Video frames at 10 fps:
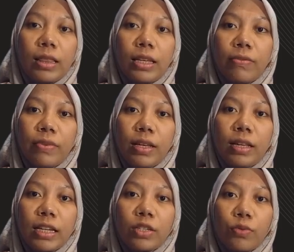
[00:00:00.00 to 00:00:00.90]

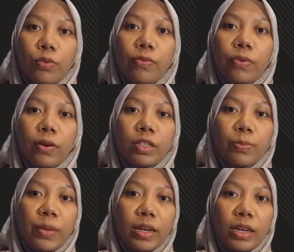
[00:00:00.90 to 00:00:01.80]
leaving less room for
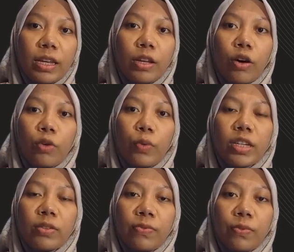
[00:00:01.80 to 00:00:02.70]
spending on
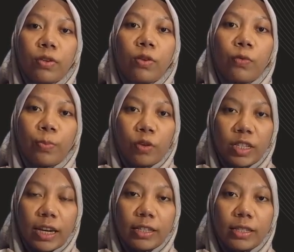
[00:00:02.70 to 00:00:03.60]
wasteful
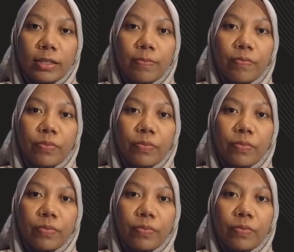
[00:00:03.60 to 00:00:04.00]
projects.